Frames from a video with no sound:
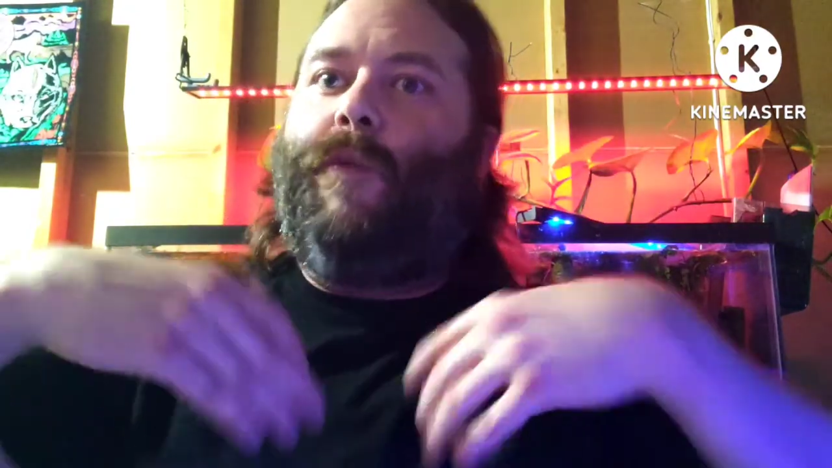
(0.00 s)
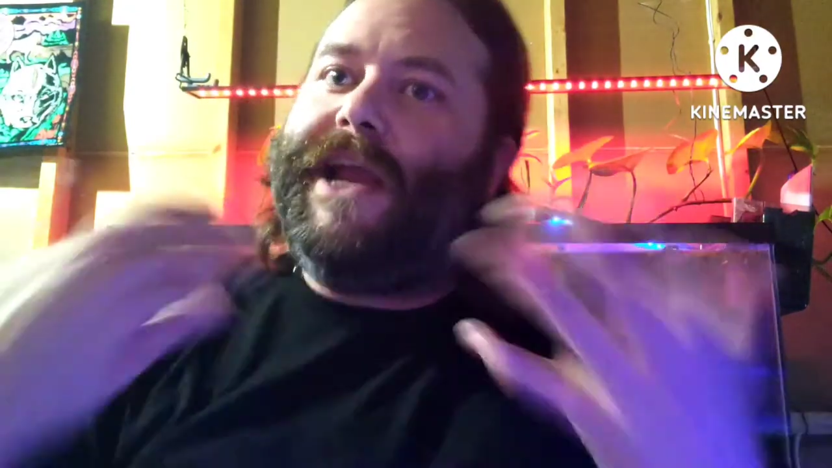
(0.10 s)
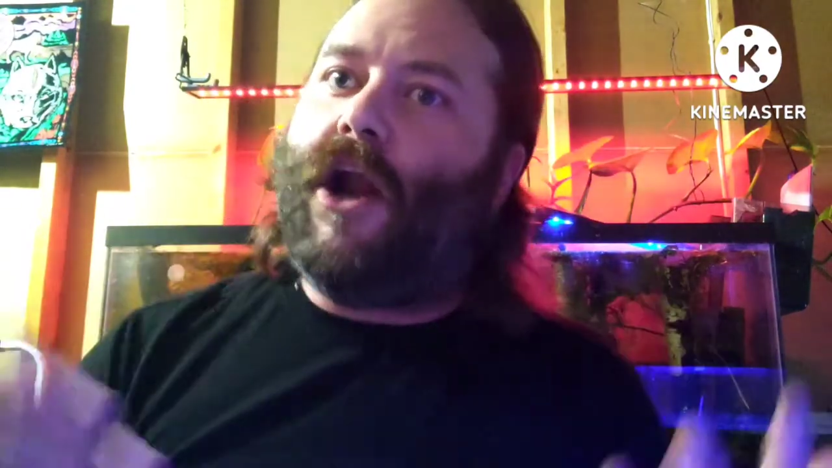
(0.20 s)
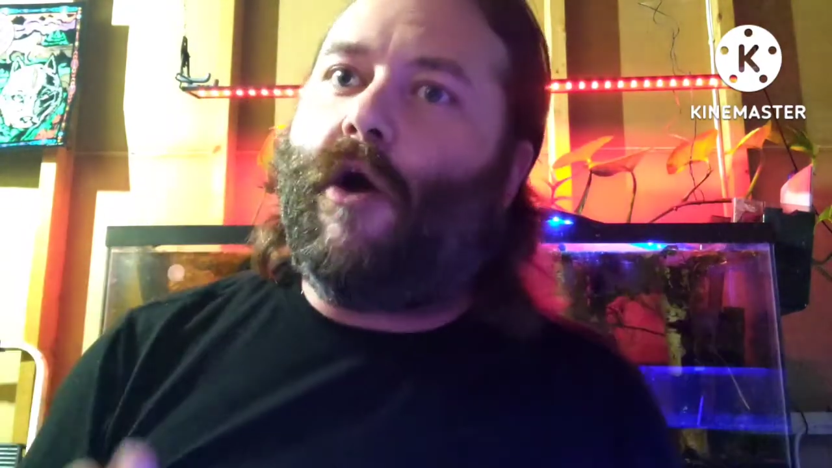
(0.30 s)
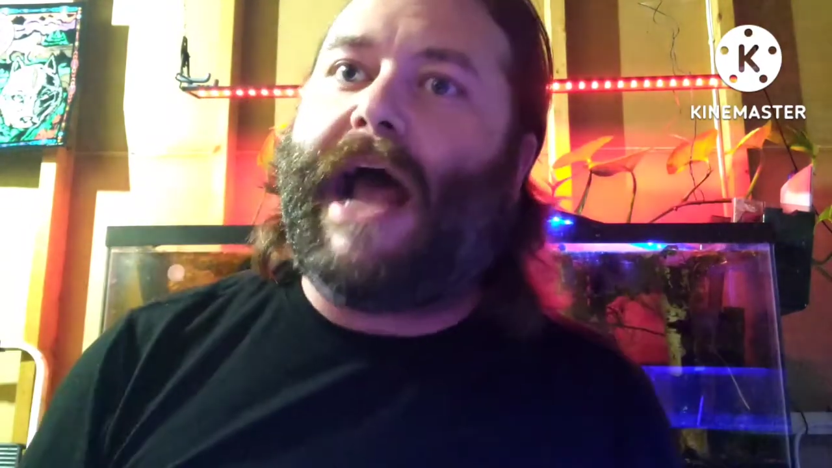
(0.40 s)

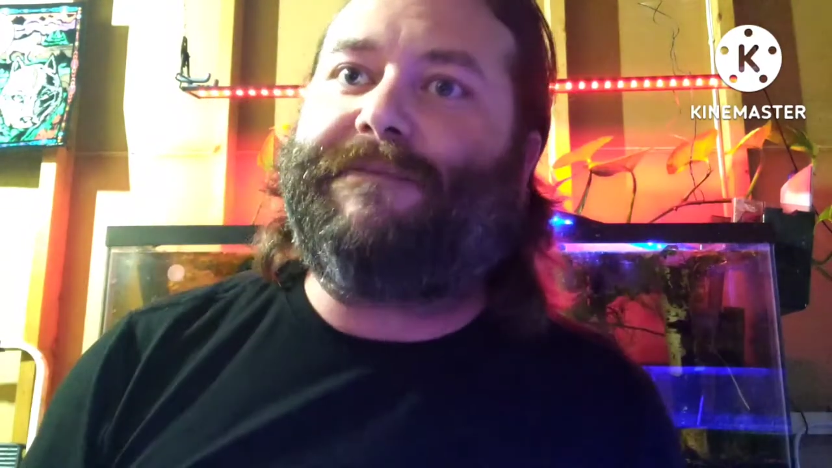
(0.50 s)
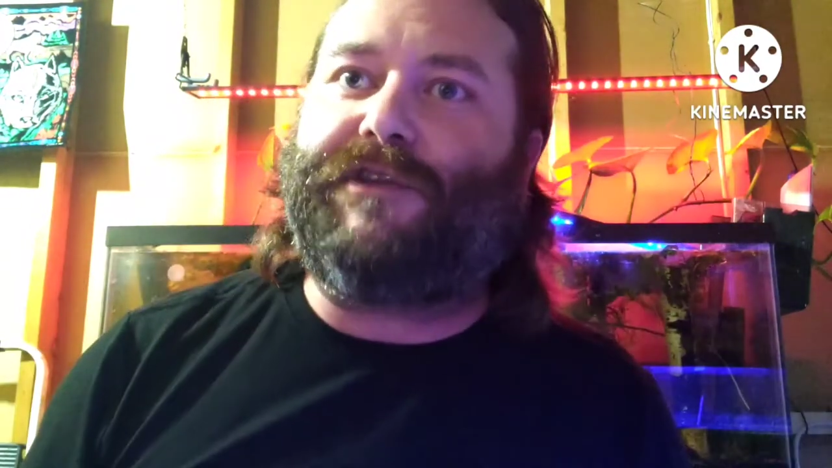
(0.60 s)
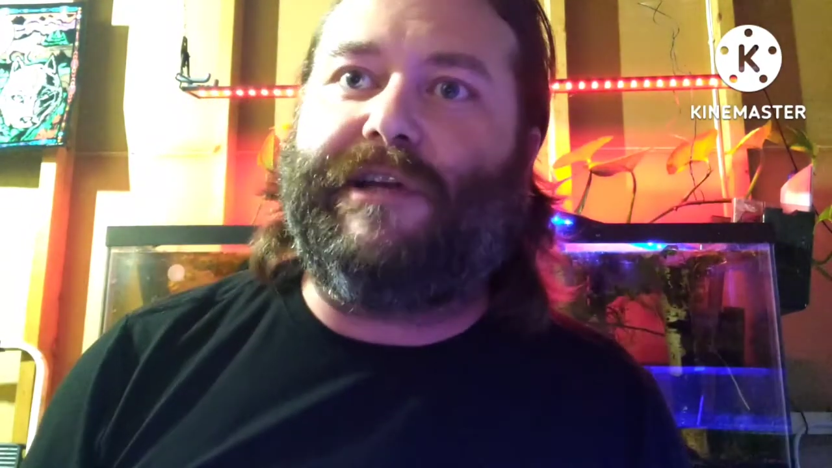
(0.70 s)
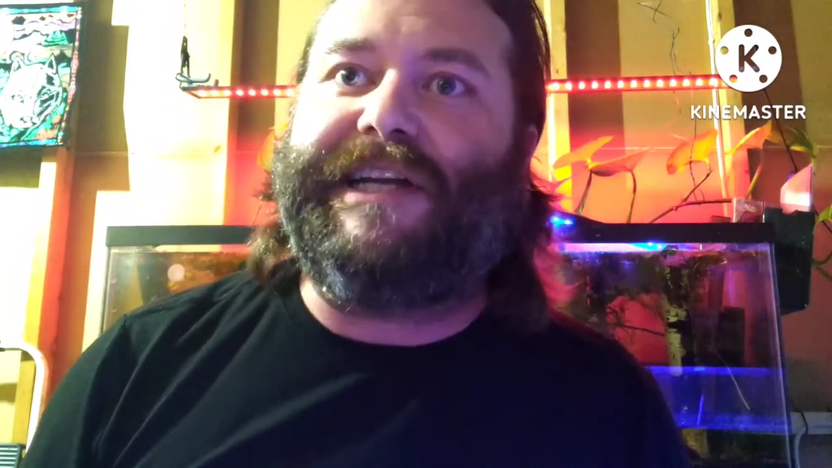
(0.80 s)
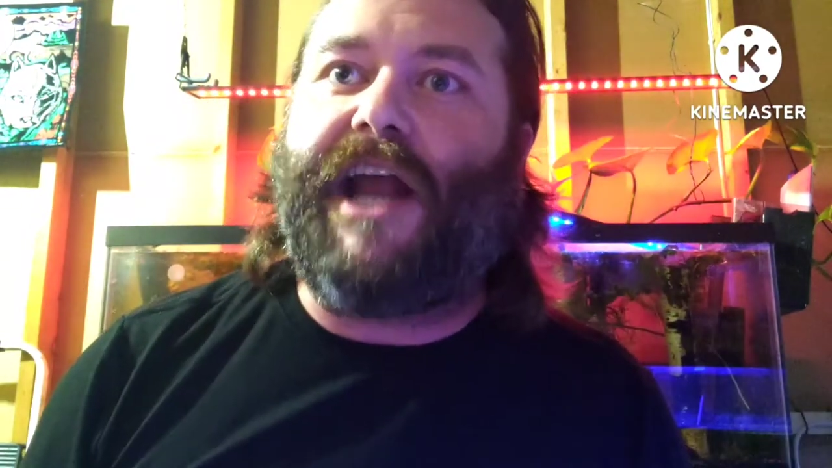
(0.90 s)
we know
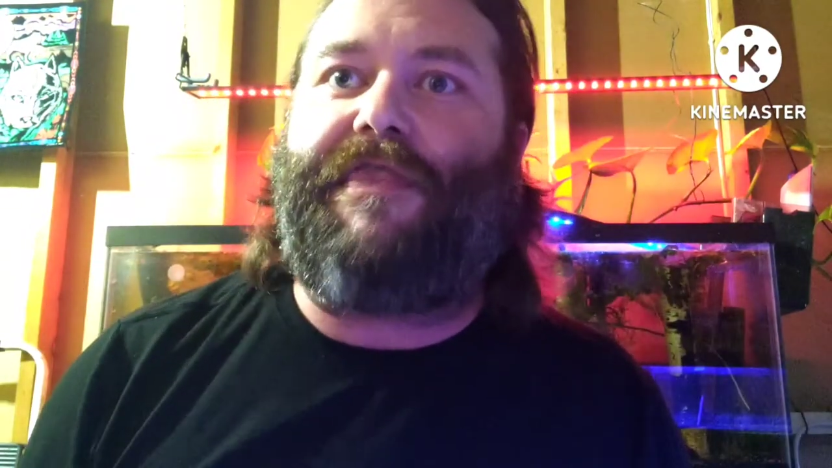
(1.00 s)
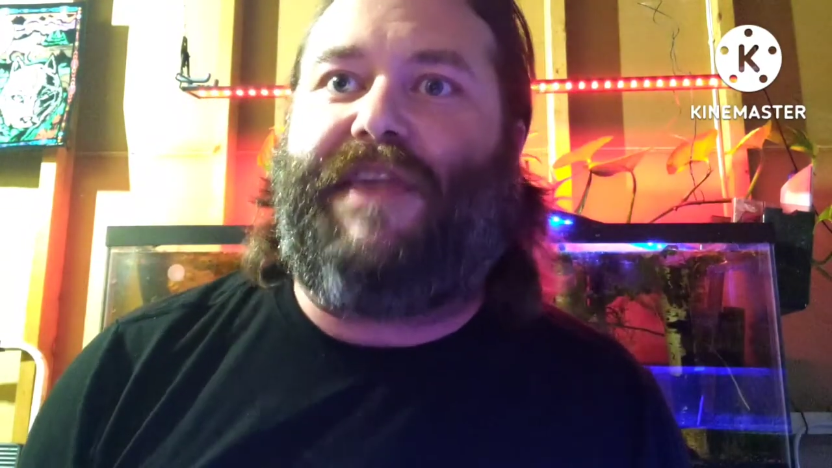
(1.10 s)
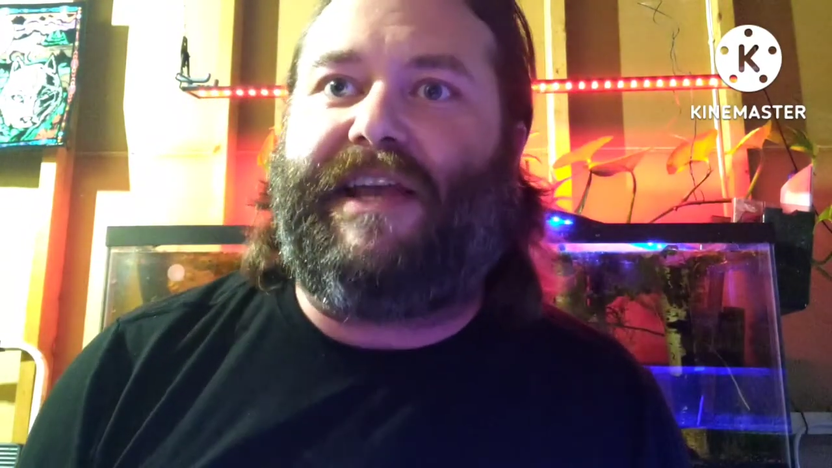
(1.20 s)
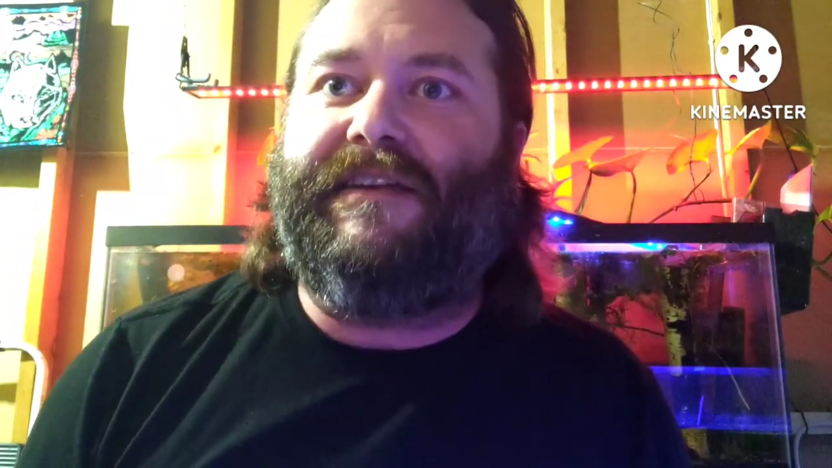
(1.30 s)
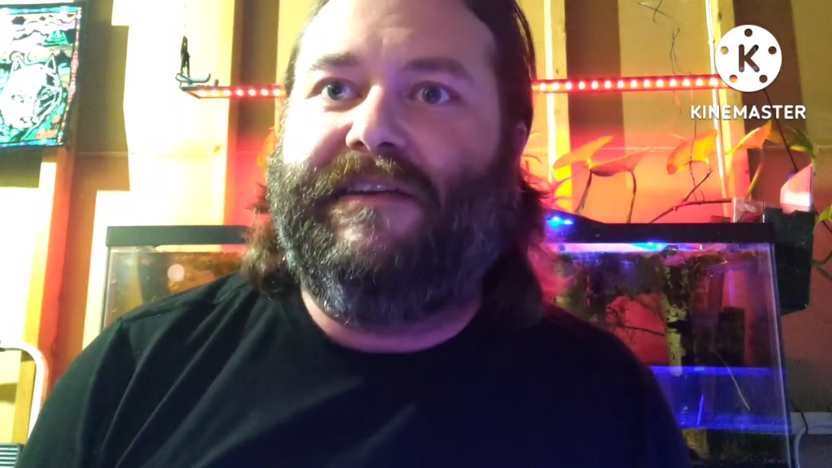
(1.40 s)
absolutely
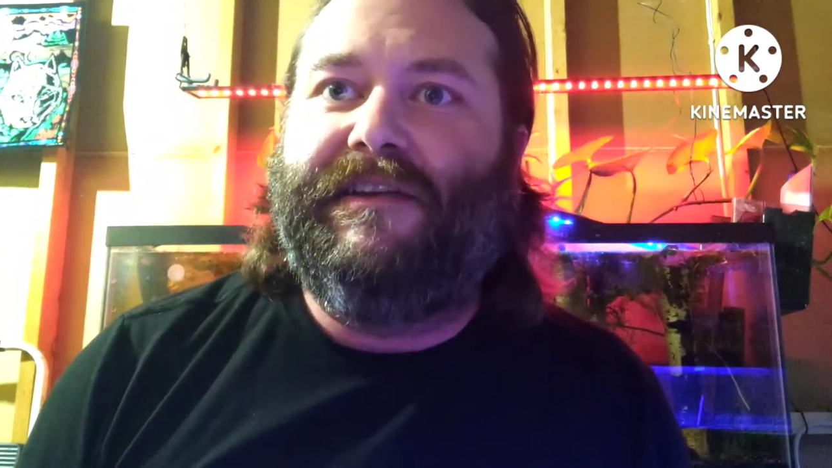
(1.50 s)
nothing.